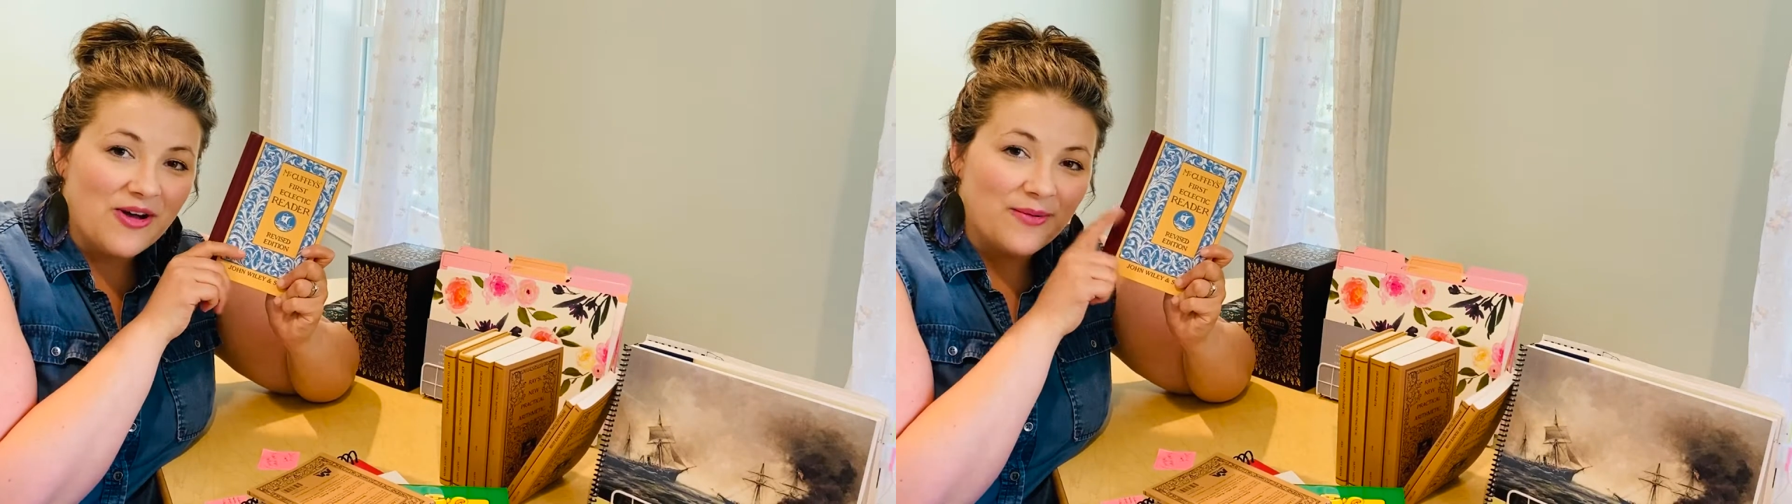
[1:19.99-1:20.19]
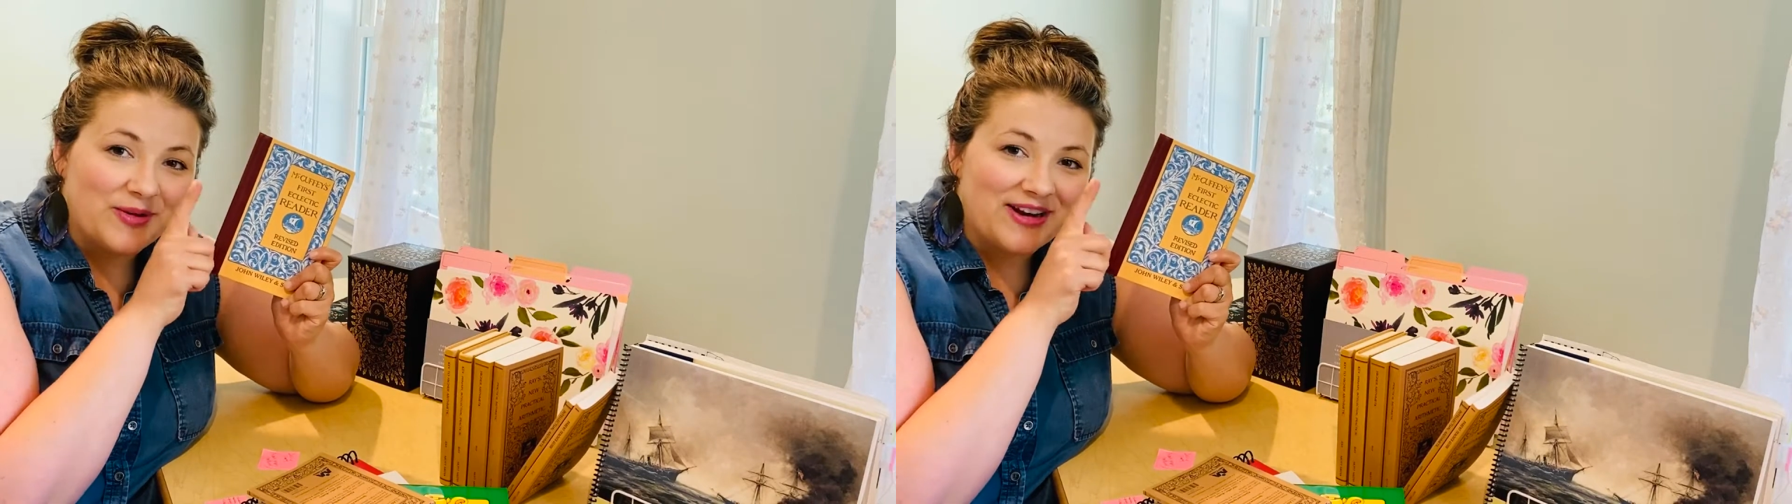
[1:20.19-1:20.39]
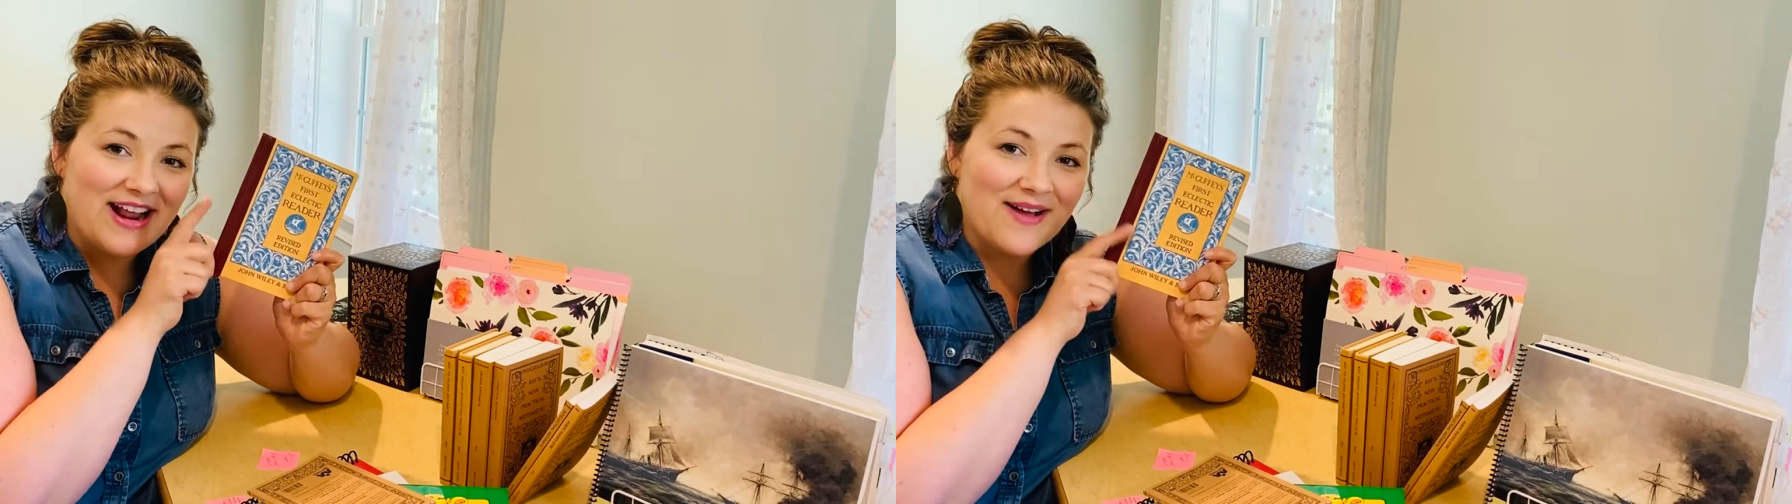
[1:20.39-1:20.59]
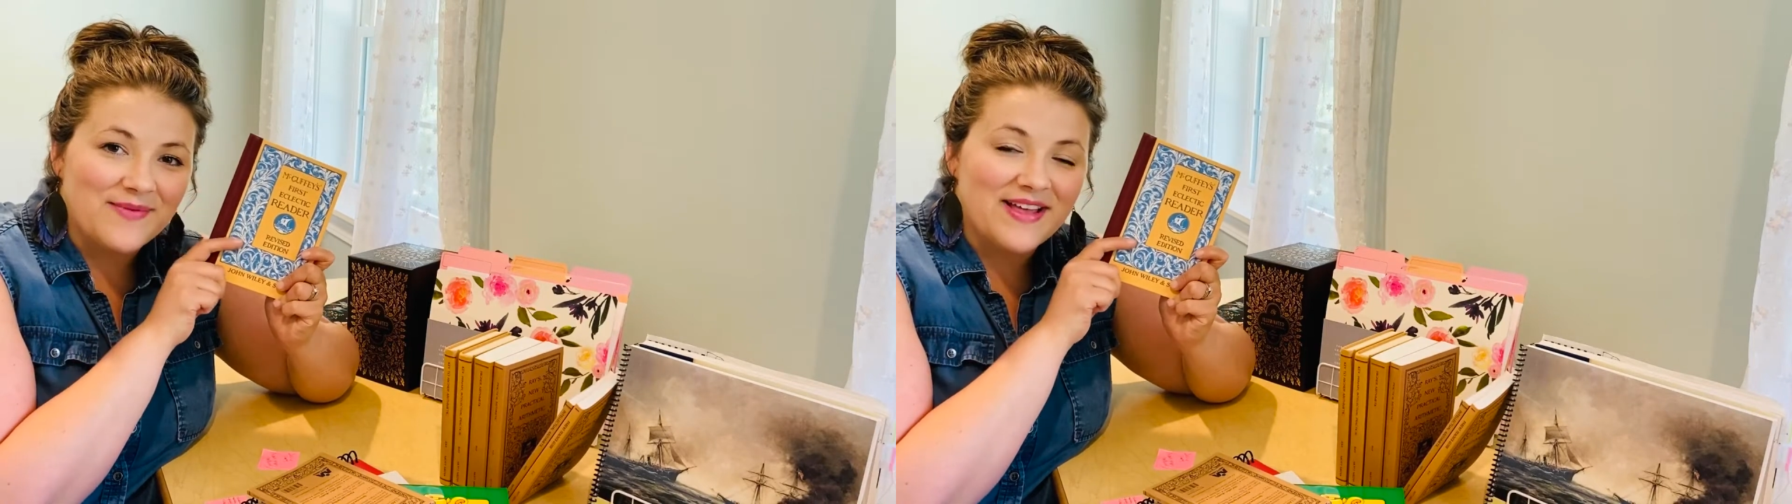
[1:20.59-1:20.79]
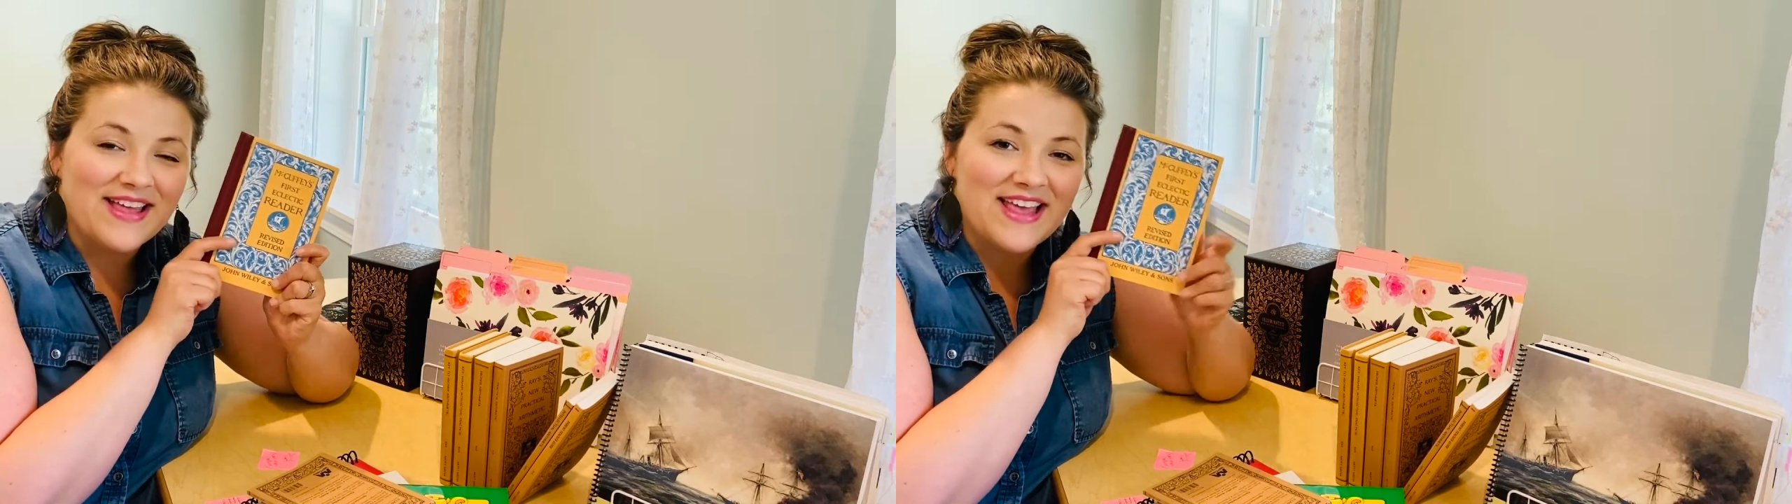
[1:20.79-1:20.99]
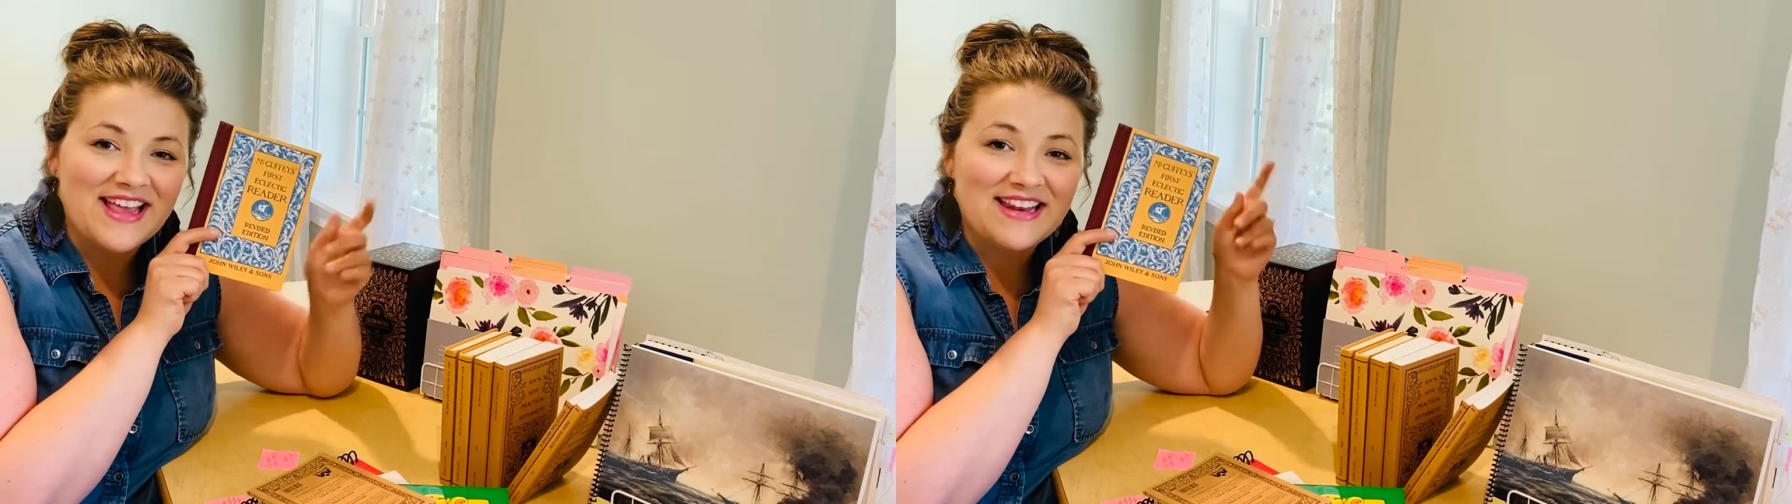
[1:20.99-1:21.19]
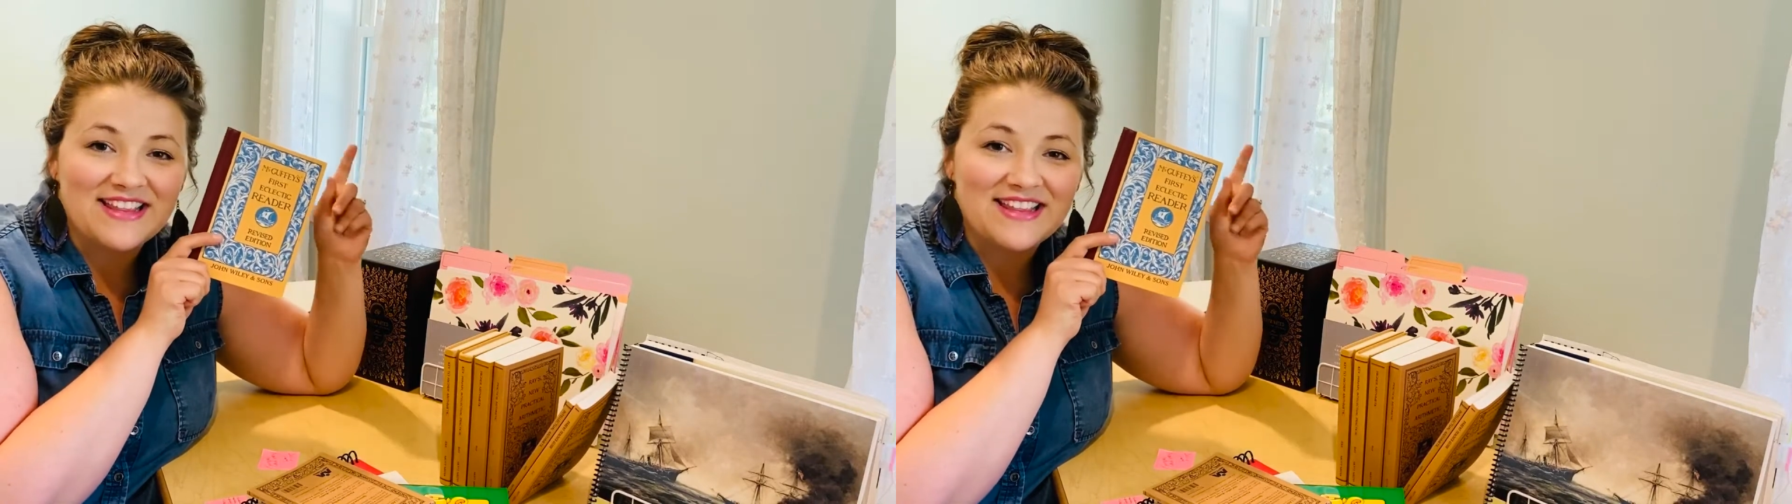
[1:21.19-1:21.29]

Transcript: I'll put it up in